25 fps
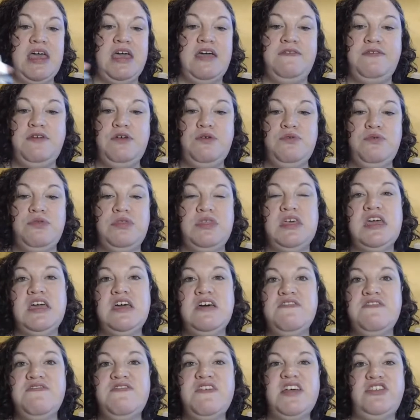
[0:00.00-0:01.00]
If you think
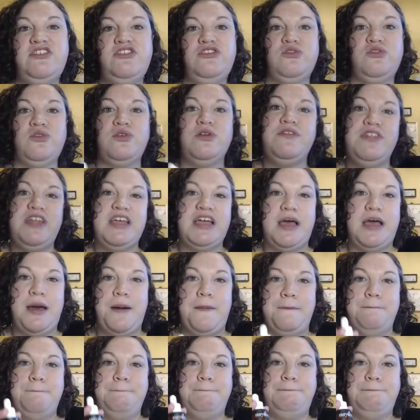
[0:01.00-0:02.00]
of it sort of like
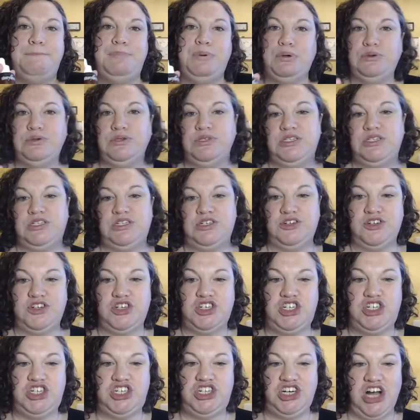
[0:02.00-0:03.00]
a booster
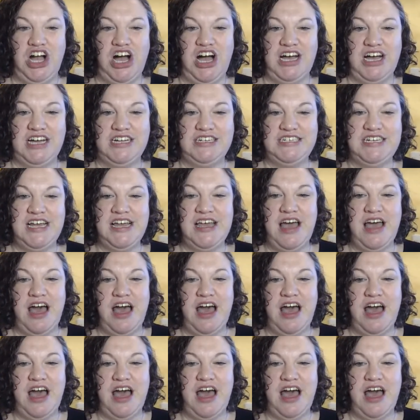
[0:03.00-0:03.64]
shot,